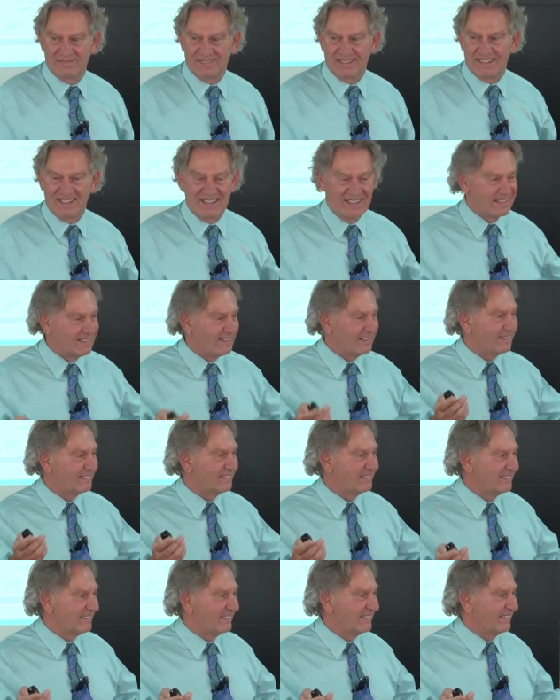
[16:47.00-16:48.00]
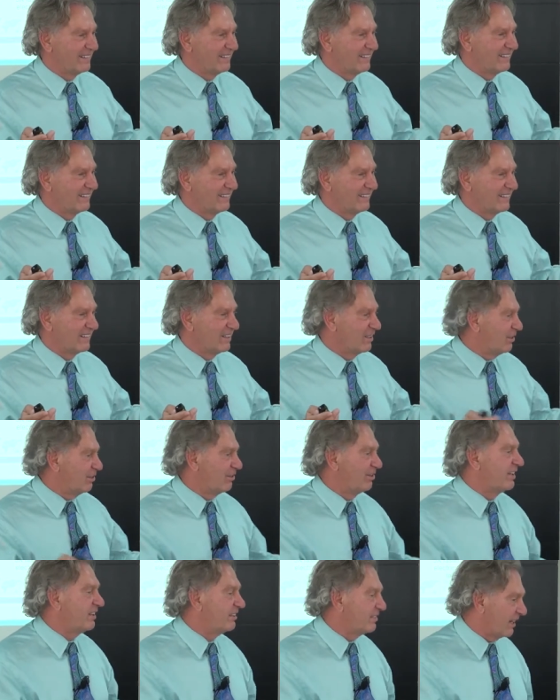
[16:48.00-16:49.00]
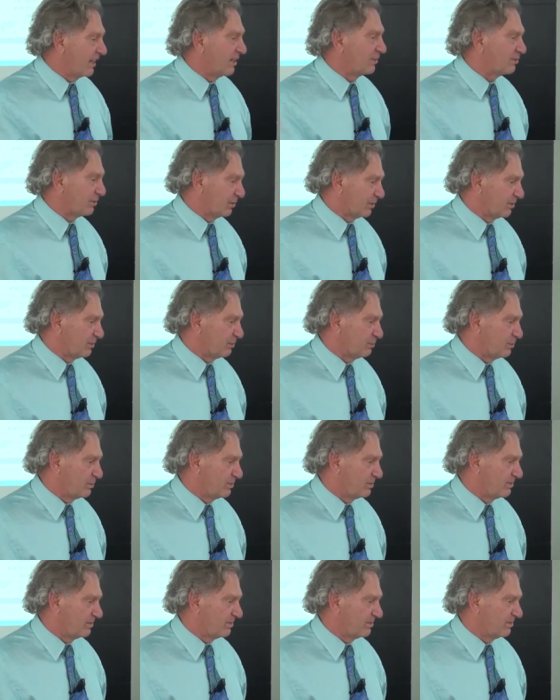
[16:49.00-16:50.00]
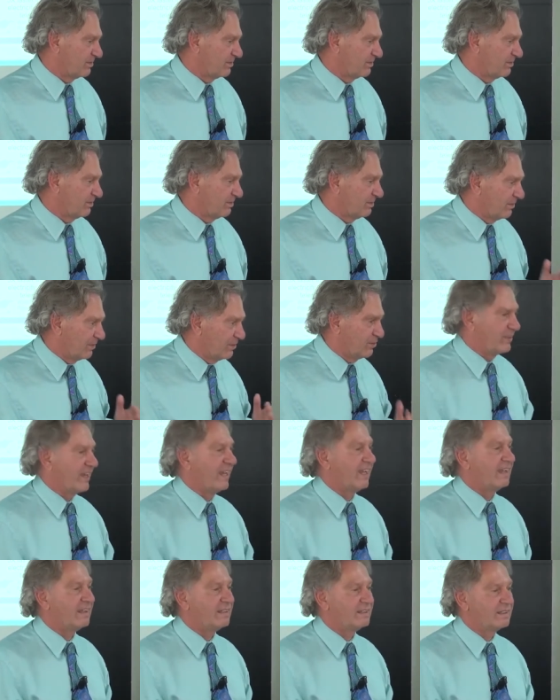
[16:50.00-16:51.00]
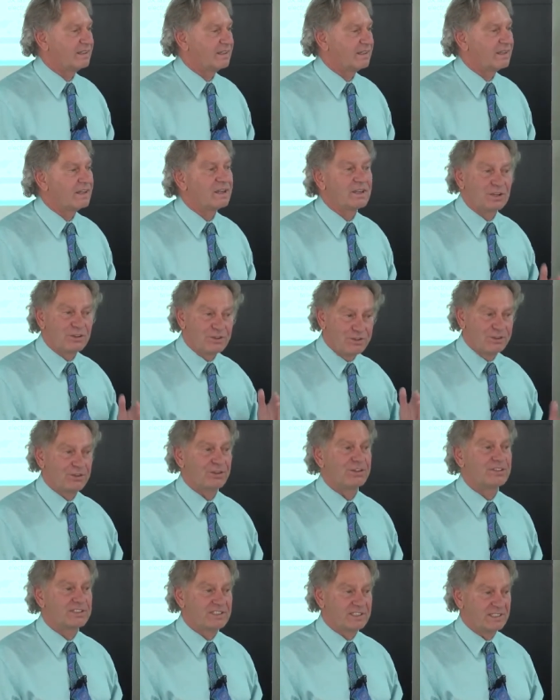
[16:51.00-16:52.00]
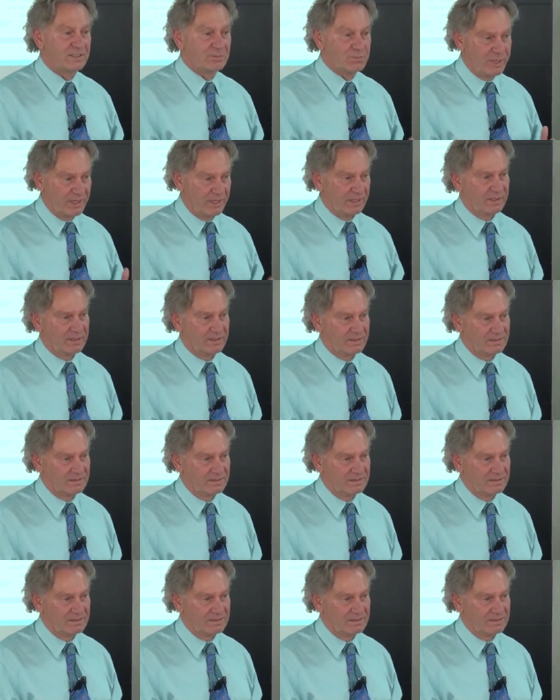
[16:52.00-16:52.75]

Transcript: Any idea? three thousand. Today, thirteen billion.